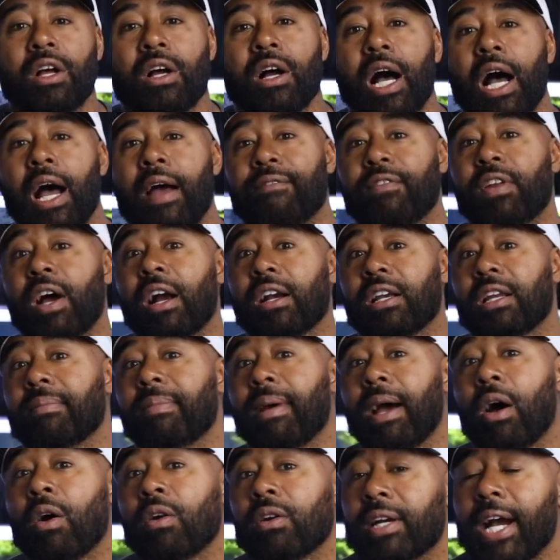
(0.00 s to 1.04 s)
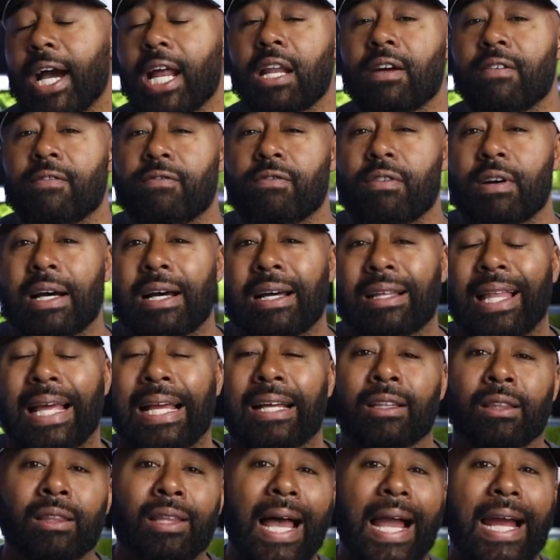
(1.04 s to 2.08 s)
I've talked about kind of
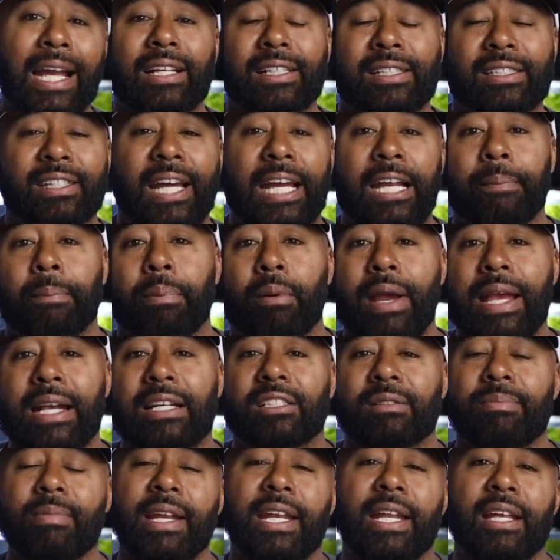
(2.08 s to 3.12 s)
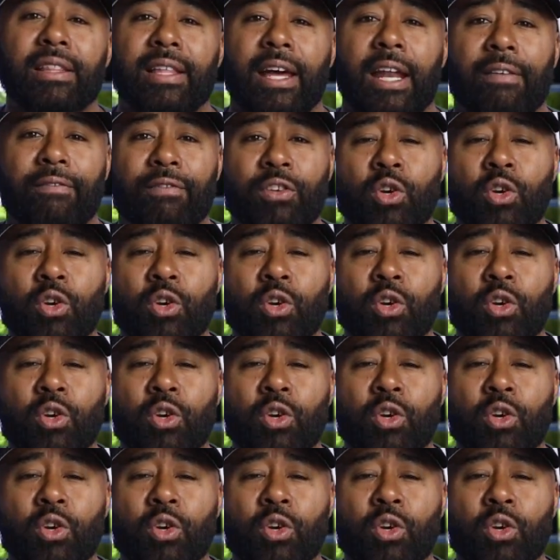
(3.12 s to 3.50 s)
like line of sight breaks, meaning that if